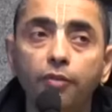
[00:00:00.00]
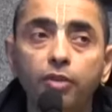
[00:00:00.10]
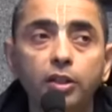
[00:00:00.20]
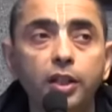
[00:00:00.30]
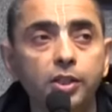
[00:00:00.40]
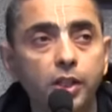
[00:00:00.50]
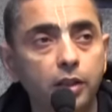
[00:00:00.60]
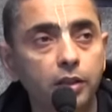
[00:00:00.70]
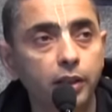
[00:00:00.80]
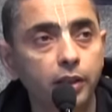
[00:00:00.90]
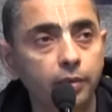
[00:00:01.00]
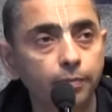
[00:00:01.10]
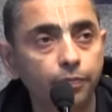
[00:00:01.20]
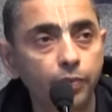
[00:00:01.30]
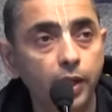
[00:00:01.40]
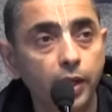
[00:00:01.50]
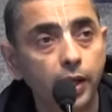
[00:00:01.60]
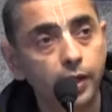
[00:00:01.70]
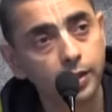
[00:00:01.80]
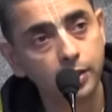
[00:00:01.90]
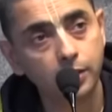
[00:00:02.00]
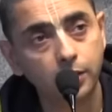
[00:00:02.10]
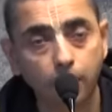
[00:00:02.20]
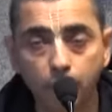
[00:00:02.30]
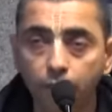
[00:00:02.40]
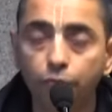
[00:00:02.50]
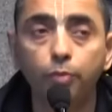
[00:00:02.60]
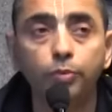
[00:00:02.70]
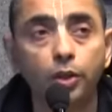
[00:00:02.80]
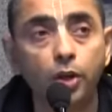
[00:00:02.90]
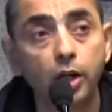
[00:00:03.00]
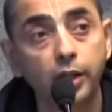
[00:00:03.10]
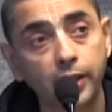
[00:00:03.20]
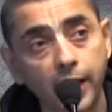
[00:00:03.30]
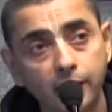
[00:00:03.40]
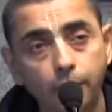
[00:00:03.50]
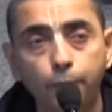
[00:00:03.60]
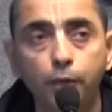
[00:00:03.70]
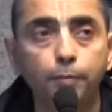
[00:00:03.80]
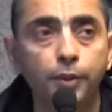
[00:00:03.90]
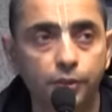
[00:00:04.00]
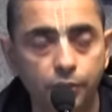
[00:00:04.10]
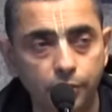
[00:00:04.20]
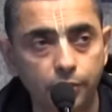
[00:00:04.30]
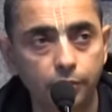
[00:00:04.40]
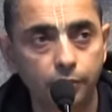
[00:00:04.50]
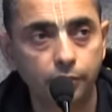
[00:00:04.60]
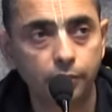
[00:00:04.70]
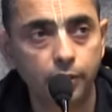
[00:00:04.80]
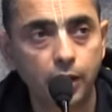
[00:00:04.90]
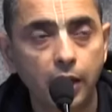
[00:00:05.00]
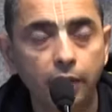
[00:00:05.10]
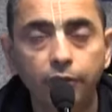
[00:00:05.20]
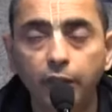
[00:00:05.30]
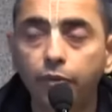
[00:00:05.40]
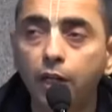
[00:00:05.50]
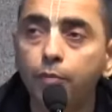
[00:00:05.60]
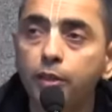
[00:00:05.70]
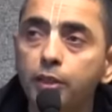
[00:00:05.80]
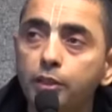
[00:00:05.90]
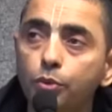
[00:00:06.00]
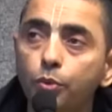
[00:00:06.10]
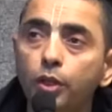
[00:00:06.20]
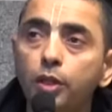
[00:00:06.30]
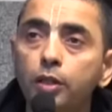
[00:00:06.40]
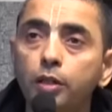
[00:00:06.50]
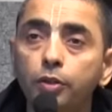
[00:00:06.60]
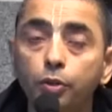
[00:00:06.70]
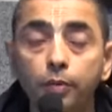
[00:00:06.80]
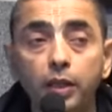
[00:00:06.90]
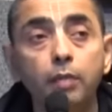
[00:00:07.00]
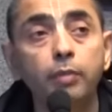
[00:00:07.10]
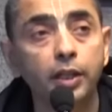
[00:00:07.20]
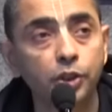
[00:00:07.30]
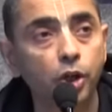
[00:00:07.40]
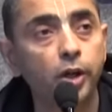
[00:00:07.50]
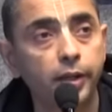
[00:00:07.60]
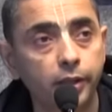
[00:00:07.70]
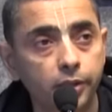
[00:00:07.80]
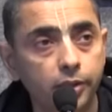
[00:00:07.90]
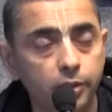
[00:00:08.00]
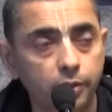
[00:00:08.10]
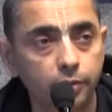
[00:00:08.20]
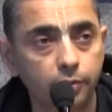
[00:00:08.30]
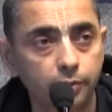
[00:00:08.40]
Avidya Shakti, it is coming from the Lord, it has a purpose. We have come in this world to become enjoyers.